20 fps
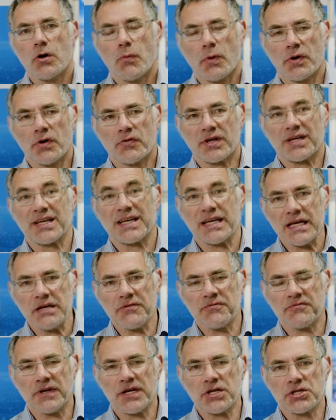One of the key
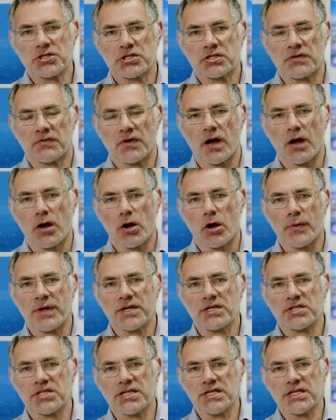features of our ONT